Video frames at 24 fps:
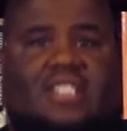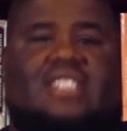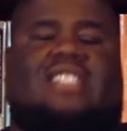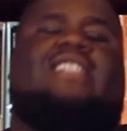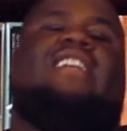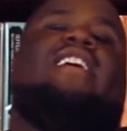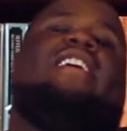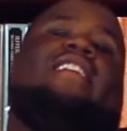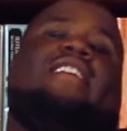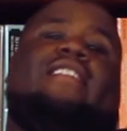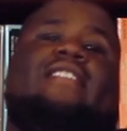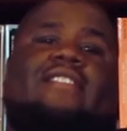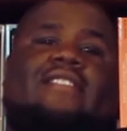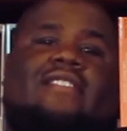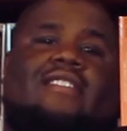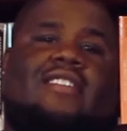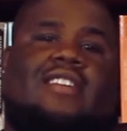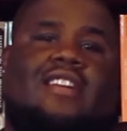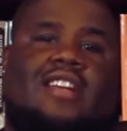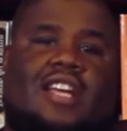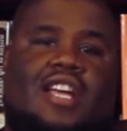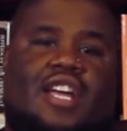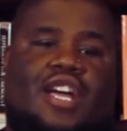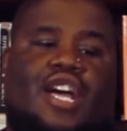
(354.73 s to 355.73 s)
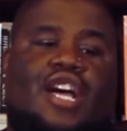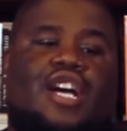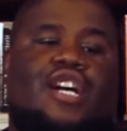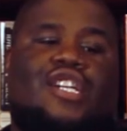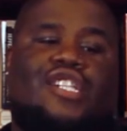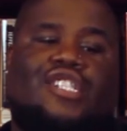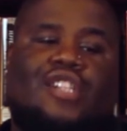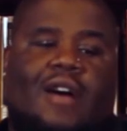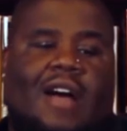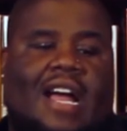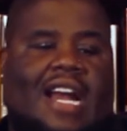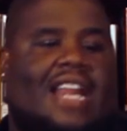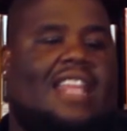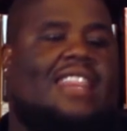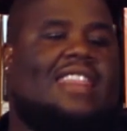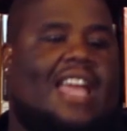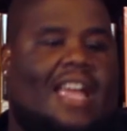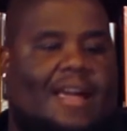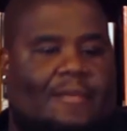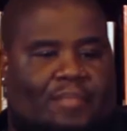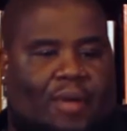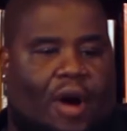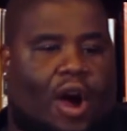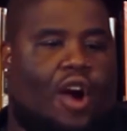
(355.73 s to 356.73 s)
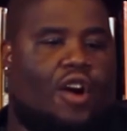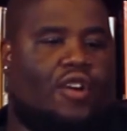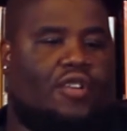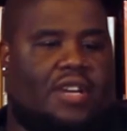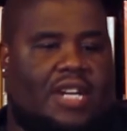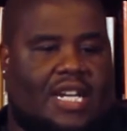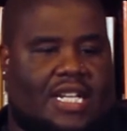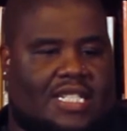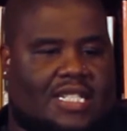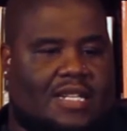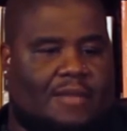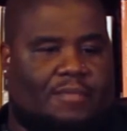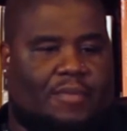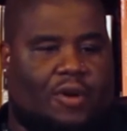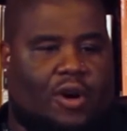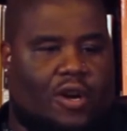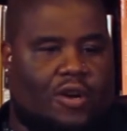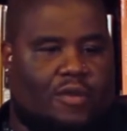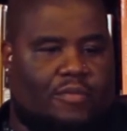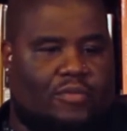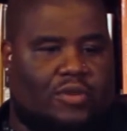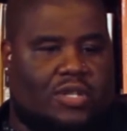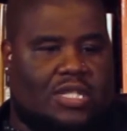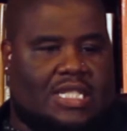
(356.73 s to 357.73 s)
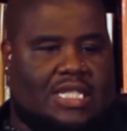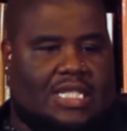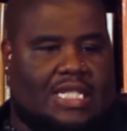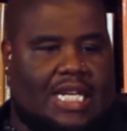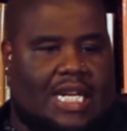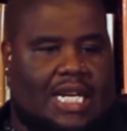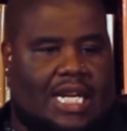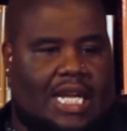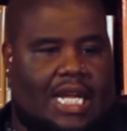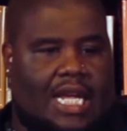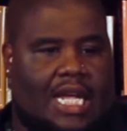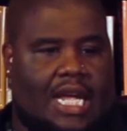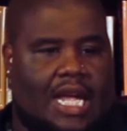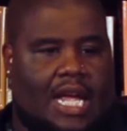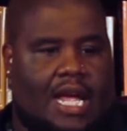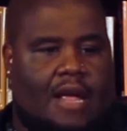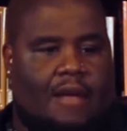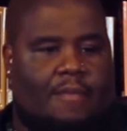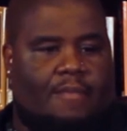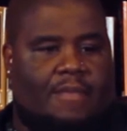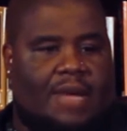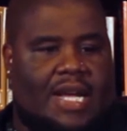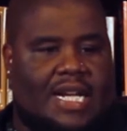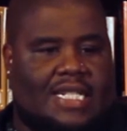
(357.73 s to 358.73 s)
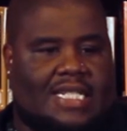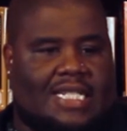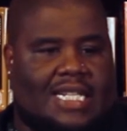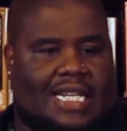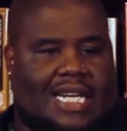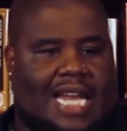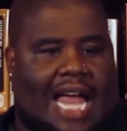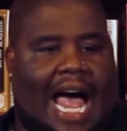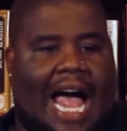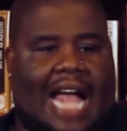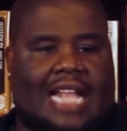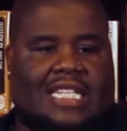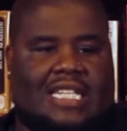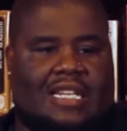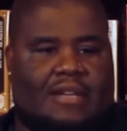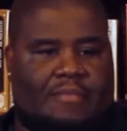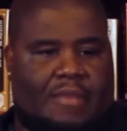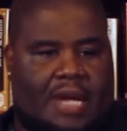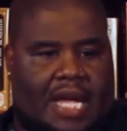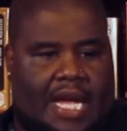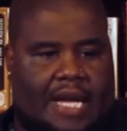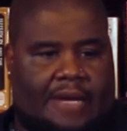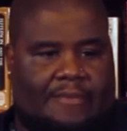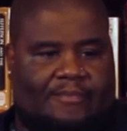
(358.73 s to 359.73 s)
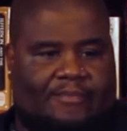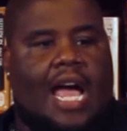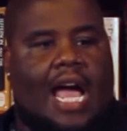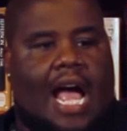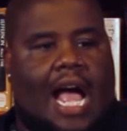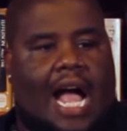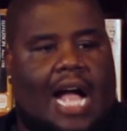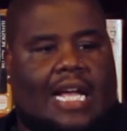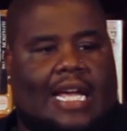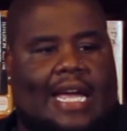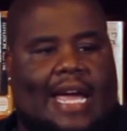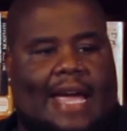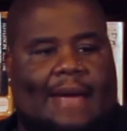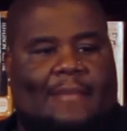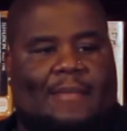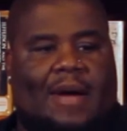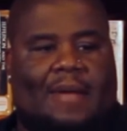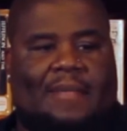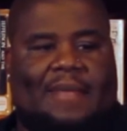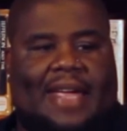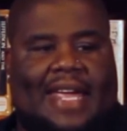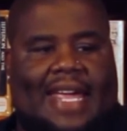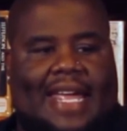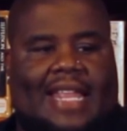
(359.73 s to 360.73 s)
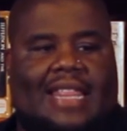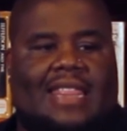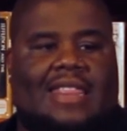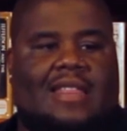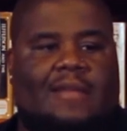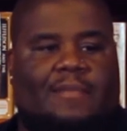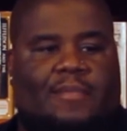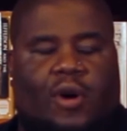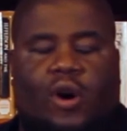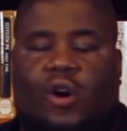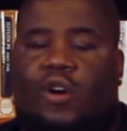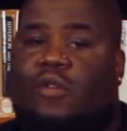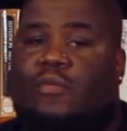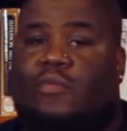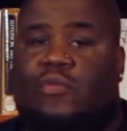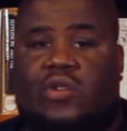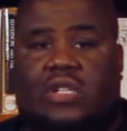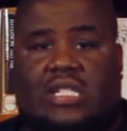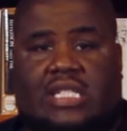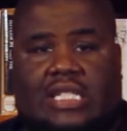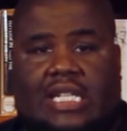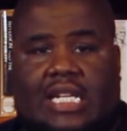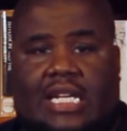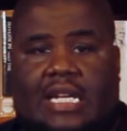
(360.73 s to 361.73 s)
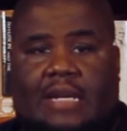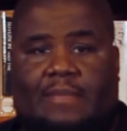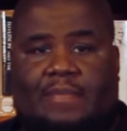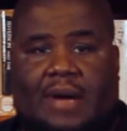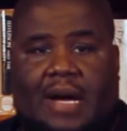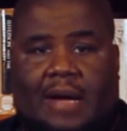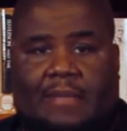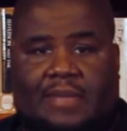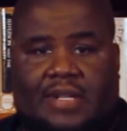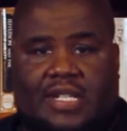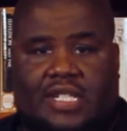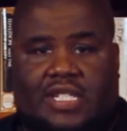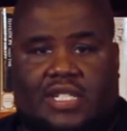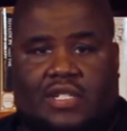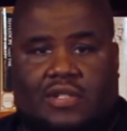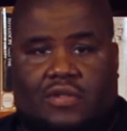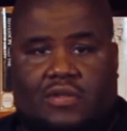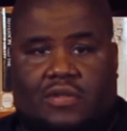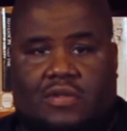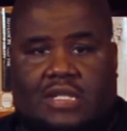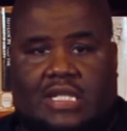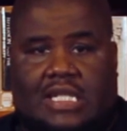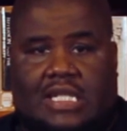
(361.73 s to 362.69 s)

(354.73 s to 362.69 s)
City. So anything pertinent to Baltimore City means a lot to me. I came up in the Baltimore City public school